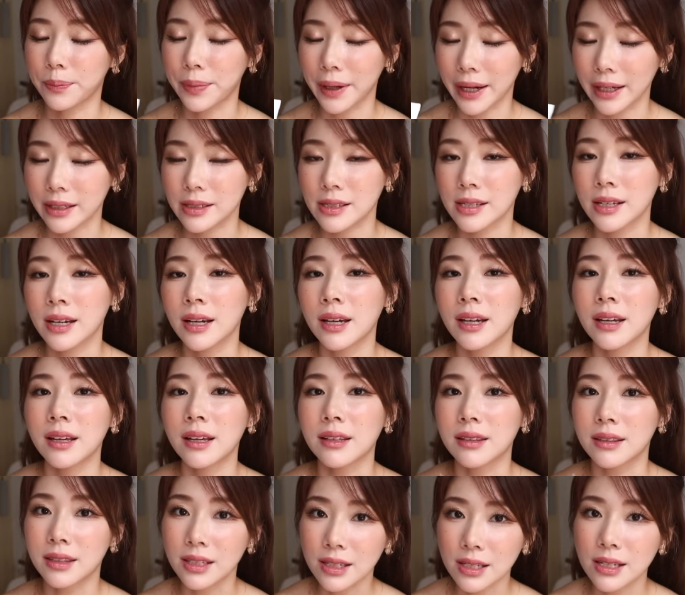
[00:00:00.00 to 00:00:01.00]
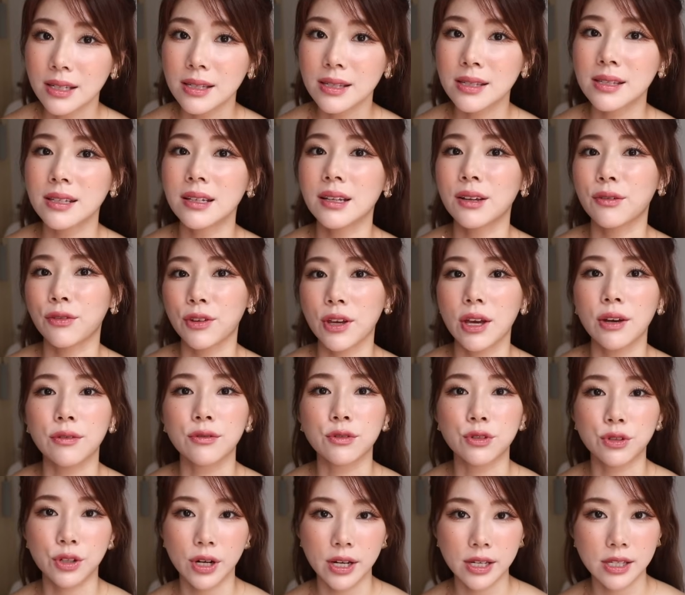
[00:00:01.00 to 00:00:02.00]
But this, if you
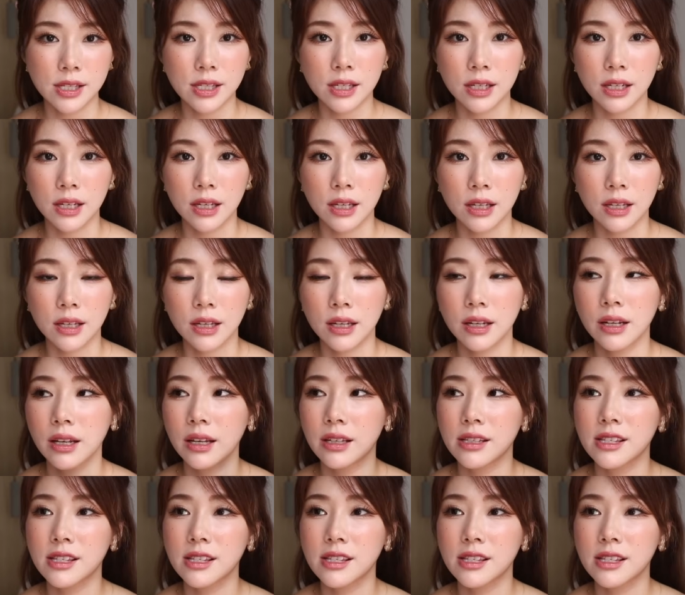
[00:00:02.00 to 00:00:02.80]
have dry skin,